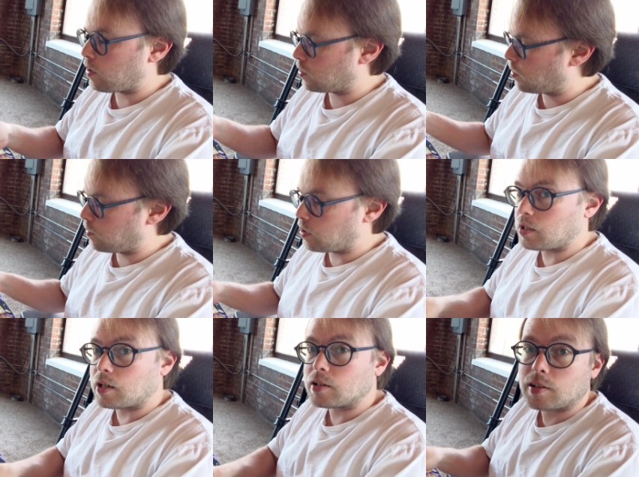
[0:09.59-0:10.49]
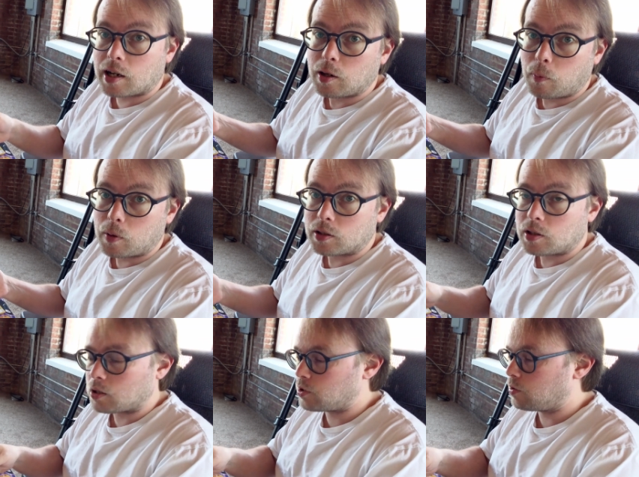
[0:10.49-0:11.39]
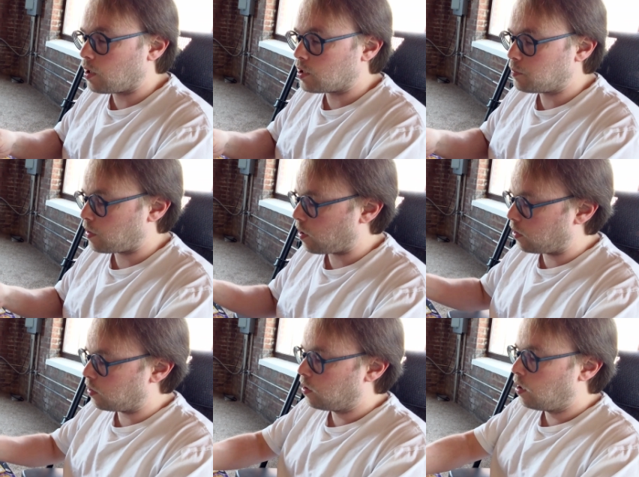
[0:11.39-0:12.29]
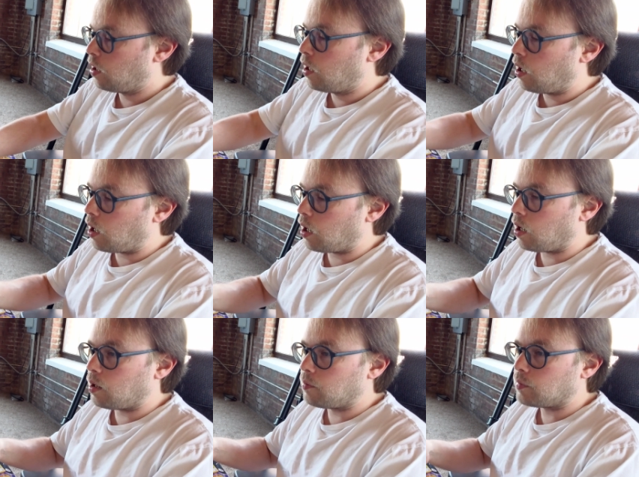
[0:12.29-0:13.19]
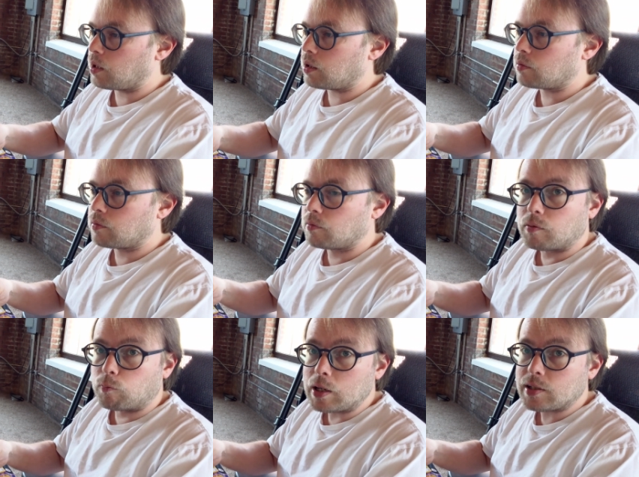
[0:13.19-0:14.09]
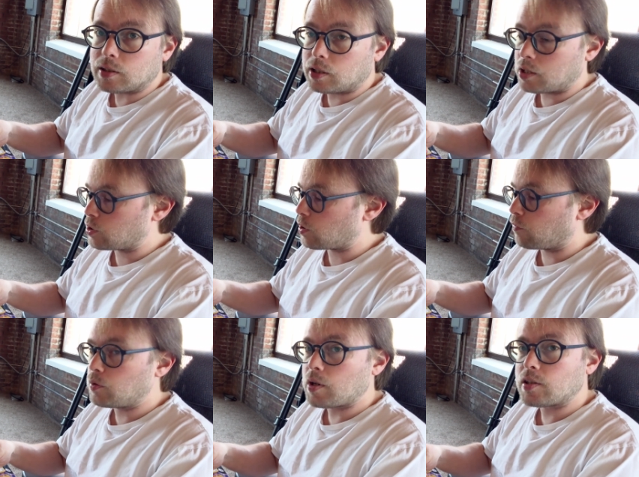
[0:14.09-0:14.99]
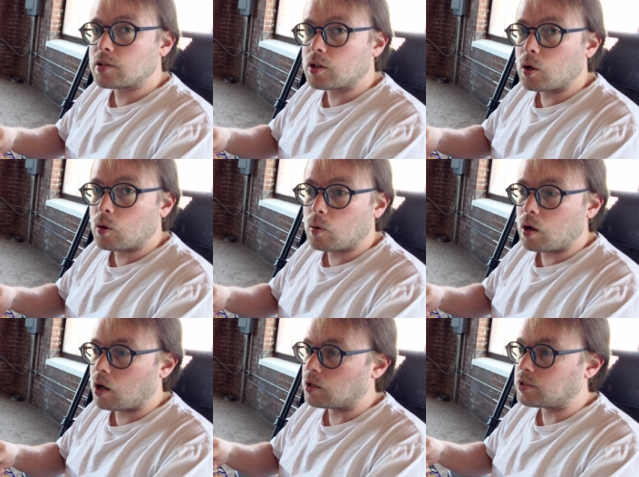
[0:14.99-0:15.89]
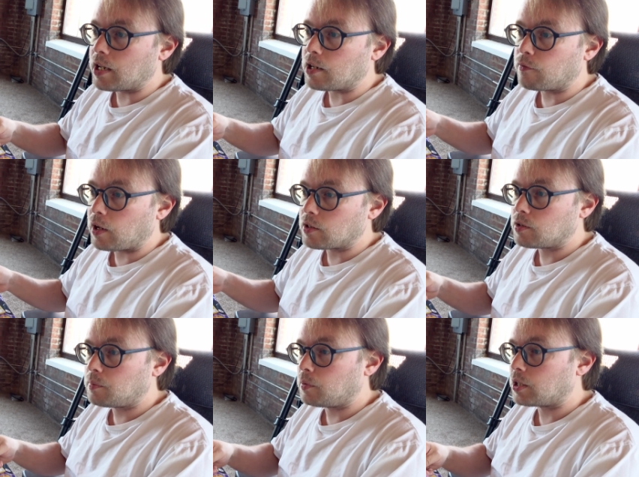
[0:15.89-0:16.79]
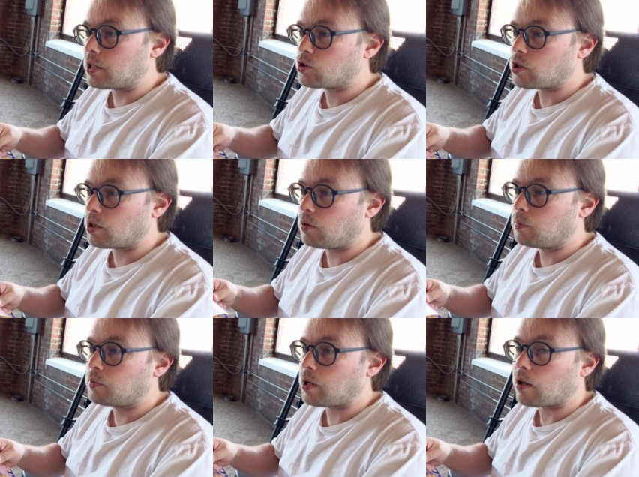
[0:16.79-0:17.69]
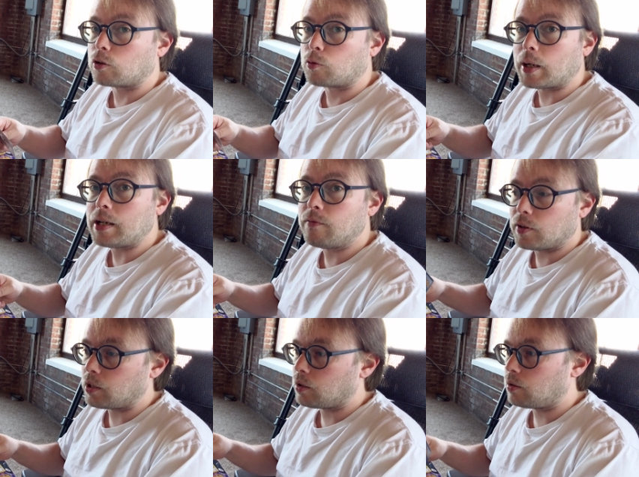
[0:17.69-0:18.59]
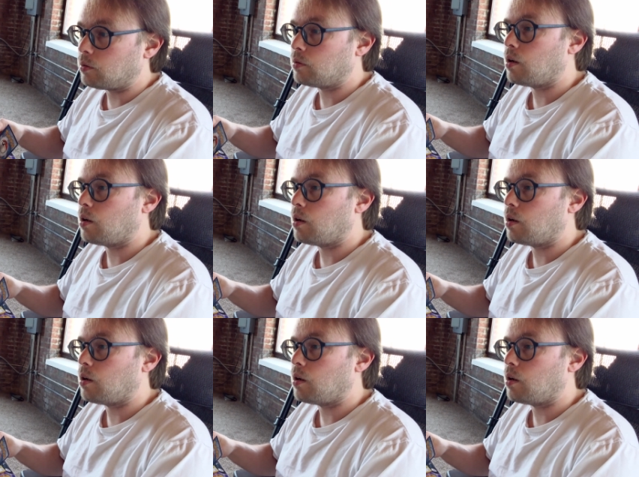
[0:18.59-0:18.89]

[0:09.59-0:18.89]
something and I decided I wanted to talk to you guys about it. Recently, just a few days ago, Danny Phantom on his channel put out a great video